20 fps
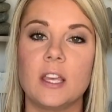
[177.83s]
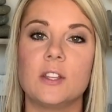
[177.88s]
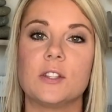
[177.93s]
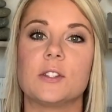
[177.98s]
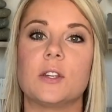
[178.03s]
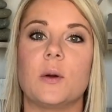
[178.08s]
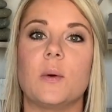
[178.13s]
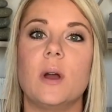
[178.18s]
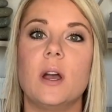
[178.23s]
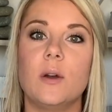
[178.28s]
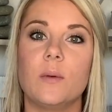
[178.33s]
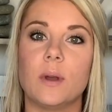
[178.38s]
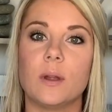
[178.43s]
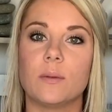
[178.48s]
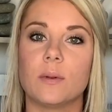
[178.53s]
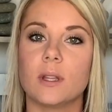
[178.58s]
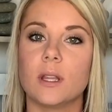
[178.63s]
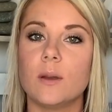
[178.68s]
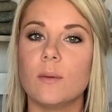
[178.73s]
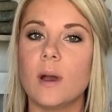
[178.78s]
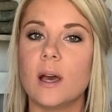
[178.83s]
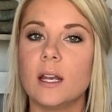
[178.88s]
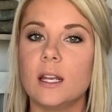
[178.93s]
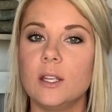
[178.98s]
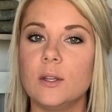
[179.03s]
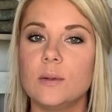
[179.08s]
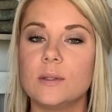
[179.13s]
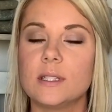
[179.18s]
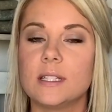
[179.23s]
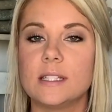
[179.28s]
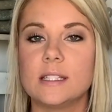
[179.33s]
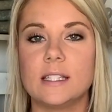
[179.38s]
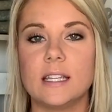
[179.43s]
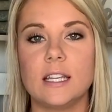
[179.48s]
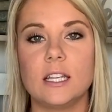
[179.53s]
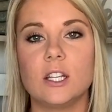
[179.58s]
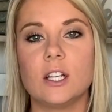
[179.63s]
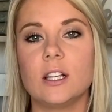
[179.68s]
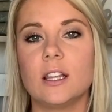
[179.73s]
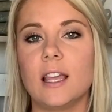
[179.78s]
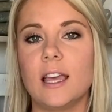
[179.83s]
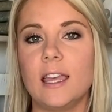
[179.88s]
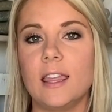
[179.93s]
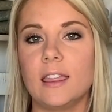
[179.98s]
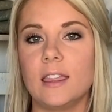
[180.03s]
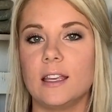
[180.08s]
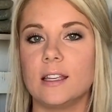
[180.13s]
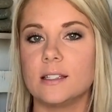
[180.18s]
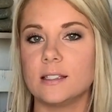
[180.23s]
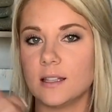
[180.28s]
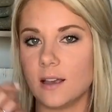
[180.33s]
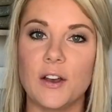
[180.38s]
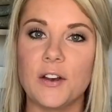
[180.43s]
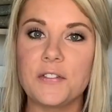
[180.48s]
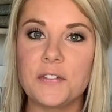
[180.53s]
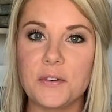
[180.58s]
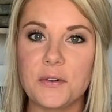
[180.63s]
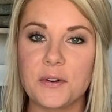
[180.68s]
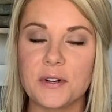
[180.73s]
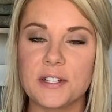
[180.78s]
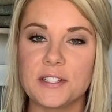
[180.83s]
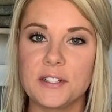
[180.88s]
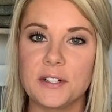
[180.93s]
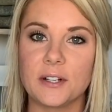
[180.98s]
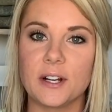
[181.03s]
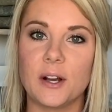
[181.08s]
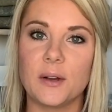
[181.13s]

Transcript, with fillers: So we really want to use a signal like this. Of course, you're